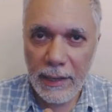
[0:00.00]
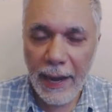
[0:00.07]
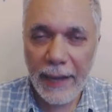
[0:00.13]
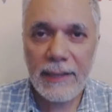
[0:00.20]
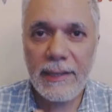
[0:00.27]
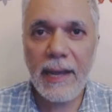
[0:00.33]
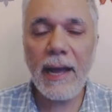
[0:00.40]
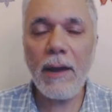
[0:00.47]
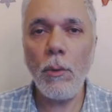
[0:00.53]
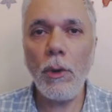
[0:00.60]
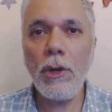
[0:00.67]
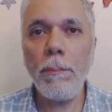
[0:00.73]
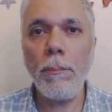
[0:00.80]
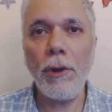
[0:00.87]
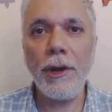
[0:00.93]
the next thing I
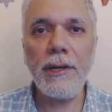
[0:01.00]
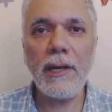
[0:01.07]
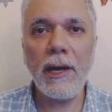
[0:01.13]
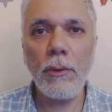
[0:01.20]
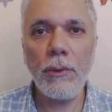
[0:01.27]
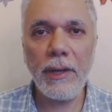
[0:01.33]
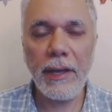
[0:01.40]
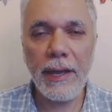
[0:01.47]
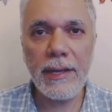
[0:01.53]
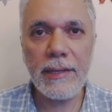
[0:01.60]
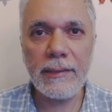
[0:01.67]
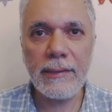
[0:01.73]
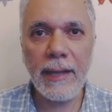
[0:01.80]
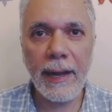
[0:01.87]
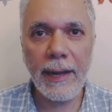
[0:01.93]
want to point out
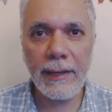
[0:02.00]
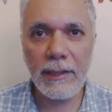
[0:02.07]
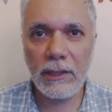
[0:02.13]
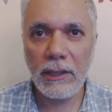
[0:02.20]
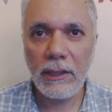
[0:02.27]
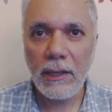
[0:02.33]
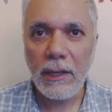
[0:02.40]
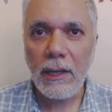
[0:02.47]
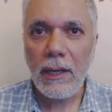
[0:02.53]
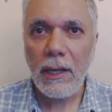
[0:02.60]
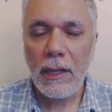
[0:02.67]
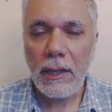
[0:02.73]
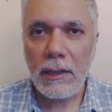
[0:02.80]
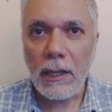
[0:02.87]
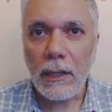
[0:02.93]
is that
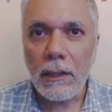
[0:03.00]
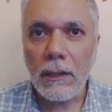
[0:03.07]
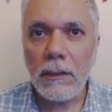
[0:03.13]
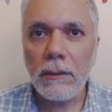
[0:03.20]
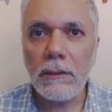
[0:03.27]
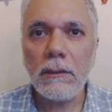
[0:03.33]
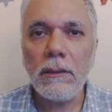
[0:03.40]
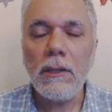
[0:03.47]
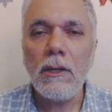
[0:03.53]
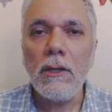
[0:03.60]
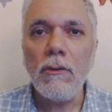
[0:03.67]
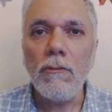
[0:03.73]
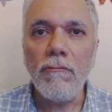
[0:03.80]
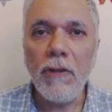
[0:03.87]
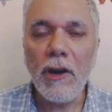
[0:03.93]
the
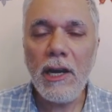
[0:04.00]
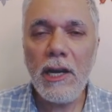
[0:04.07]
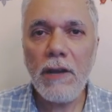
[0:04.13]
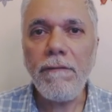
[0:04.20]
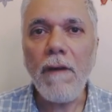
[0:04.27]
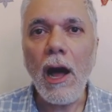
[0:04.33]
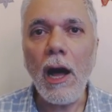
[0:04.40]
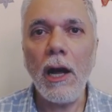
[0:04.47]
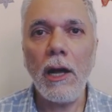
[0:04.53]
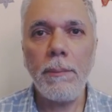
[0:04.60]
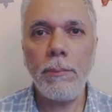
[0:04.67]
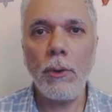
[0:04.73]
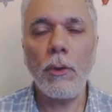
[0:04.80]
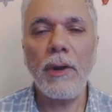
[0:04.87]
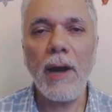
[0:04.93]
world of
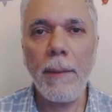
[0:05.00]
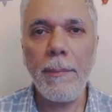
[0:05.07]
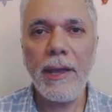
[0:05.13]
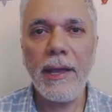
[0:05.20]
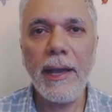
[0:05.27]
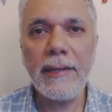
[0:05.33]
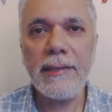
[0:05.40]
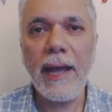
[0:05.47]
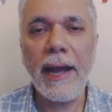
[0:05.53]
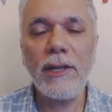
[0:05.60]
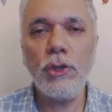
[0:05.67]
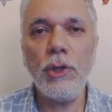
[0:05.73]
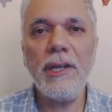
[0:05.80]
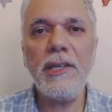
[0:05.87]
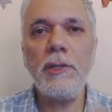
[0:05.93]
R programming has
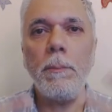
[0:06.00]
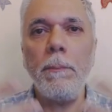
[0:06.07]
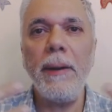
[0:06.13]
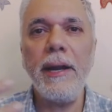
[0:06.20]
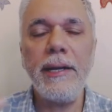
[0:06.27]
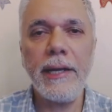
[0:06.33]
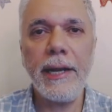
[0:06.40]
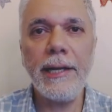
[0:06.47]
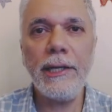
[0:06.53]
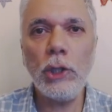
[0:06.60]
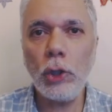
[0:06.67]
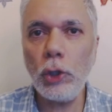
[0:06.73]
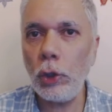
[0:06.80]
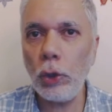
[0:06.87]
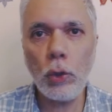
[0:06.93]
actually split
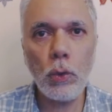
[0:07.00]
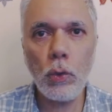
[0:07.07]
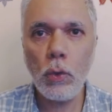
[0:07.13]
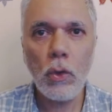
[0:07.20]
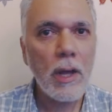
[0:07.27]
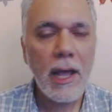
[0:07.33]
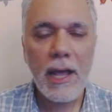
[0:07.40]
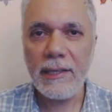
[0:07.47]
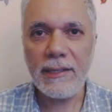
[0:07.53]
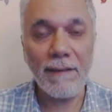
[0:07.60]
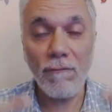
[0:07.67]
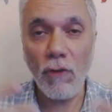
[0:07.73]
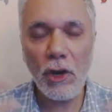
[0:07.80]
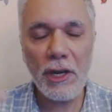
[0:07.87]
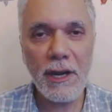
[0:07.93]
into two
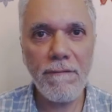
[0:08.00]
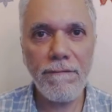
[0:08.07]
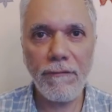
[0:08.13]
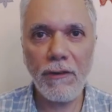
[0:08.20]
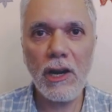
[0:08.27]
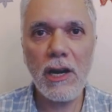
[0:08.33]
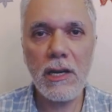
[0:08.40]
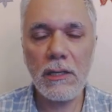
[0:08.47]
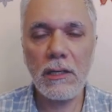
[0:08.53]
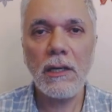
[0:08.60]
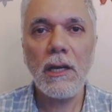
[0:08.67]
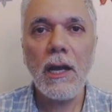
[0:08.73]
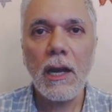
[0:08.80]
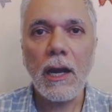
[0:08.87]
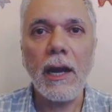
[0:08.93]
somewhat
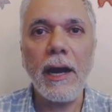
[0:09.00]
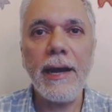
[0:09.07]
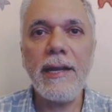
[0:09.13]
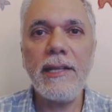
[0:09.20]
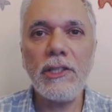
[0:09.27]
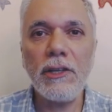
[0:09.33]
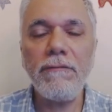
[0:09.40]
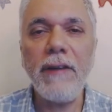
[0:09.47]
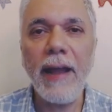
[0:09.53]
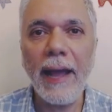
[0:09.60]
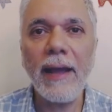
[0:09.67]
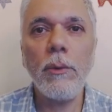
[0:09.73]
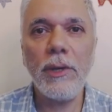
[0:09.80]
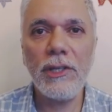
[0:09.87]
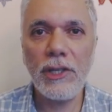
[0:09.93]
different kinds of
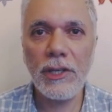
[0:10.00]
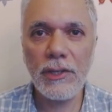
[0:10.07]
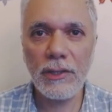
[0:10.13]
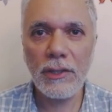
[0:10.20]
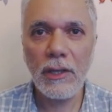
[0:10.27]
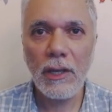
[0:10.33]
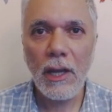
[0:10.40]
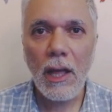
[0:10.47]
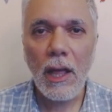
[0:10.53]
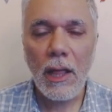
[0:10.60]
languages.